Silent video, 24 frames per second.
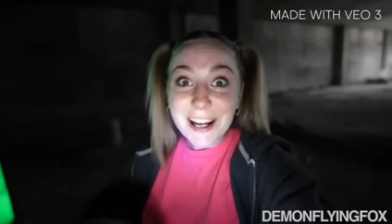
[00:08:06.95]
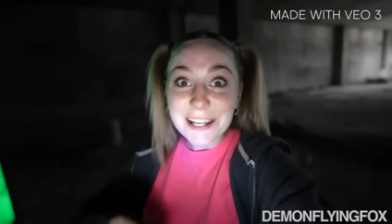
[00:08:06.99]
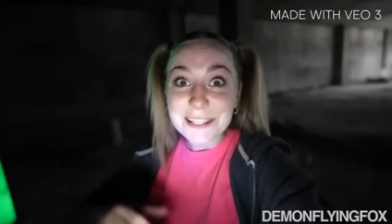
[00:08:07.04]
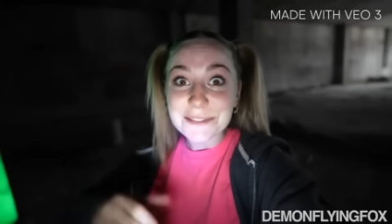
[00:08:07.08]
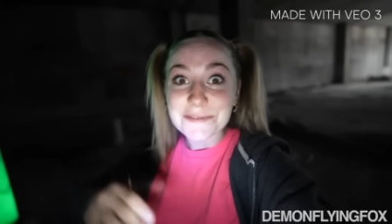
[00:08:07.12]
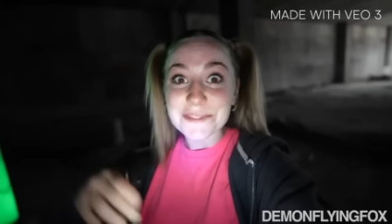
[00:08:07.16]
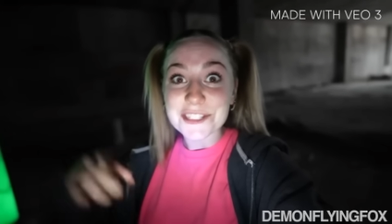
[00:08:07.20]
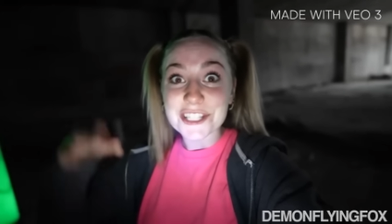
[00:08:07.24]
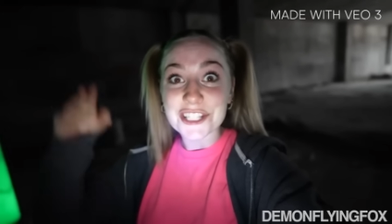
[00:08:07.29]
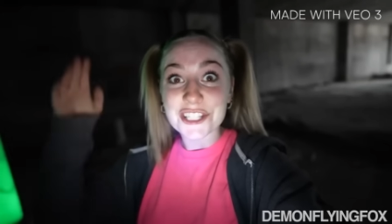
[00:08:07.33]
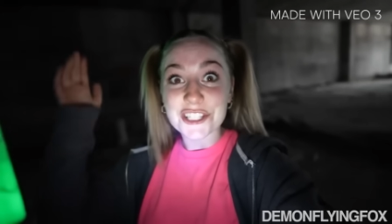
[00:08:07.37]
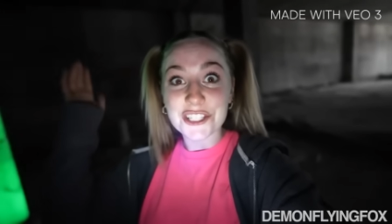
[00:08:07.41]

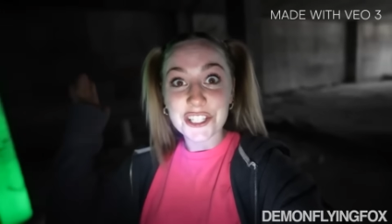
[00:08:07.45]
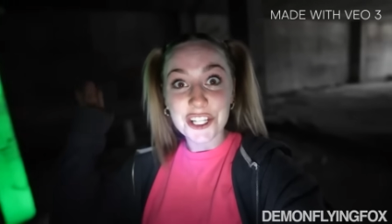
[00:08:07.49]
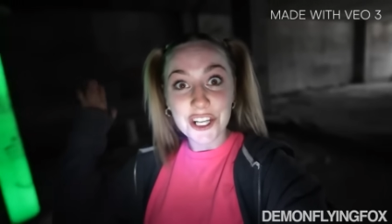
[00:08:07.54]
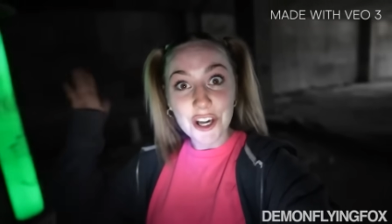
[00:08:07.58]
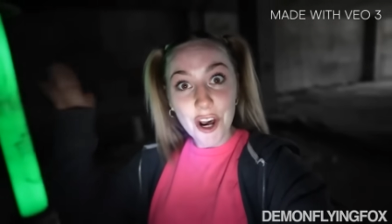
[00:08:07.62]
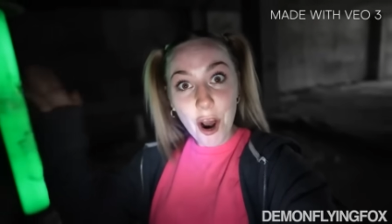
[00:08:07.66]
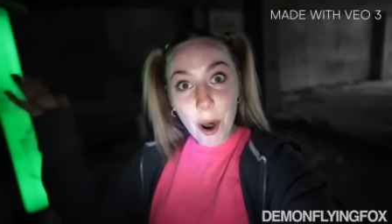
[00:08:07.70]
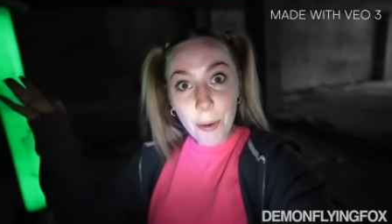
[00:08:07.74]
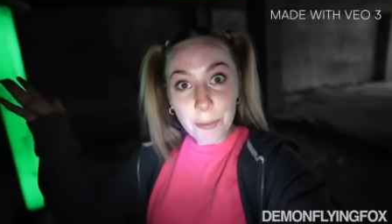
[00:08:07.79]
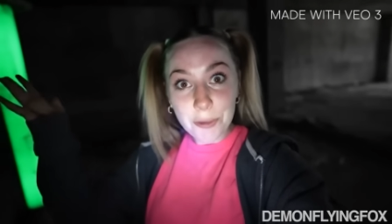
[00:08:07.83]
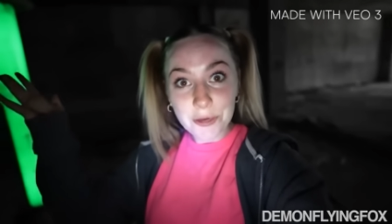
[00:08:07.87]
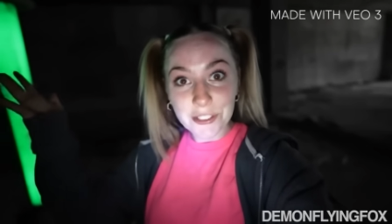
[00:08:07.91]
Welcome to the
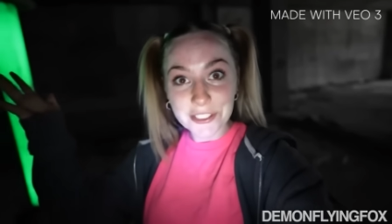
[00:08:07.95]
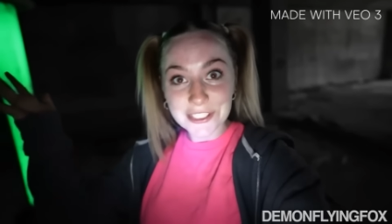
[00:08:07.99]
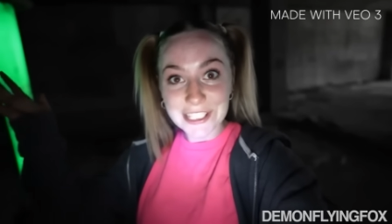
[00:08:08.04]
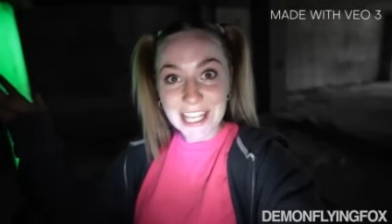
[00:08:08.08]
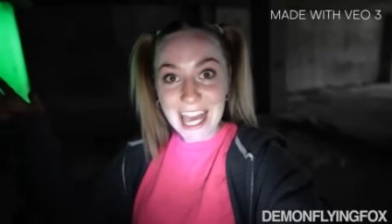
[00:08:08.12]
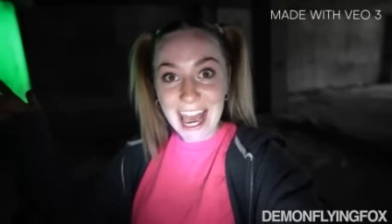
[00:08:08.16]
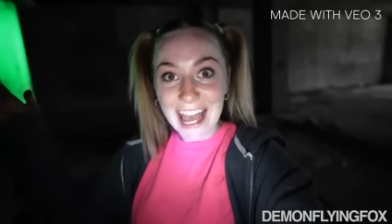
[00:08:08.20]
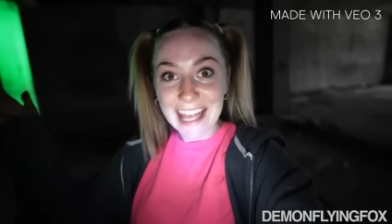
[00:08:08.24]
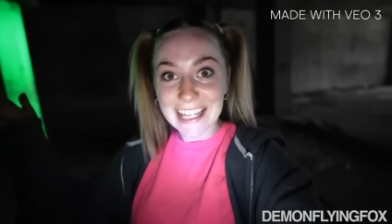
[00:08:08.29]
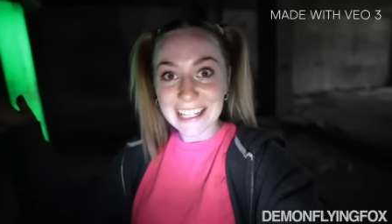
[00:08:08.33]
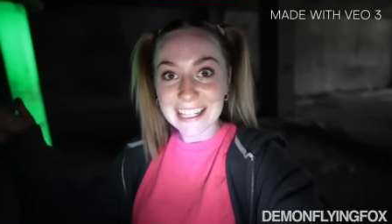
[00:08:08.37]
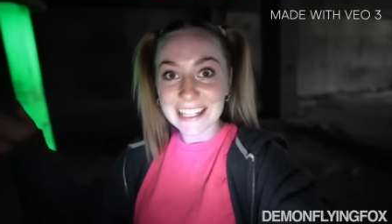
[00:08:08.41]
Chernobyl
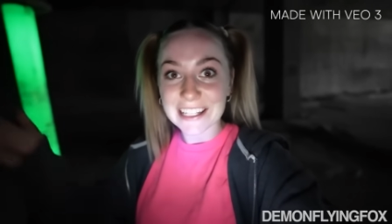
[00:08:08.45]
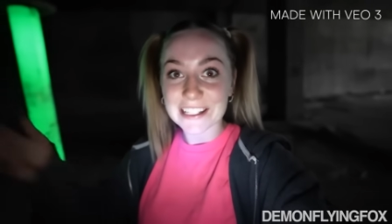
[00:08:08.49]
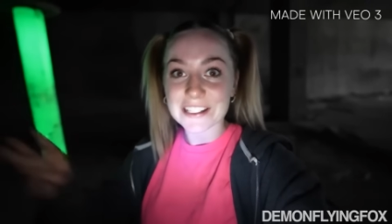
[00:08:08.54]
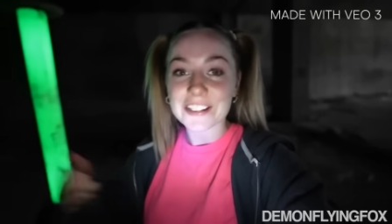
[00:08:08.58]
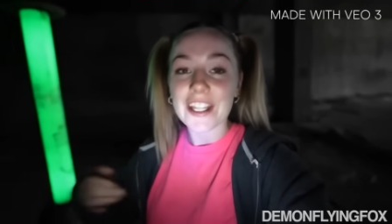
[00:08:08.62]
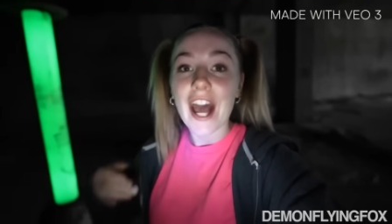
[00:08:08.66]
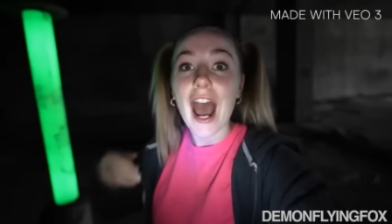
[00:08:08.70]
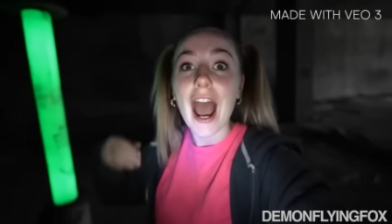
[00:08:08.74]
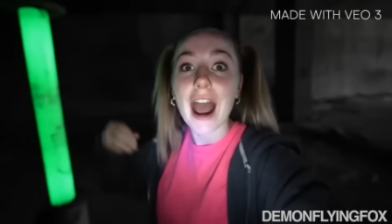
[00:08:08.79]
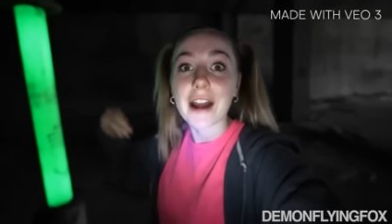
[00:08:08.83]
Challenge.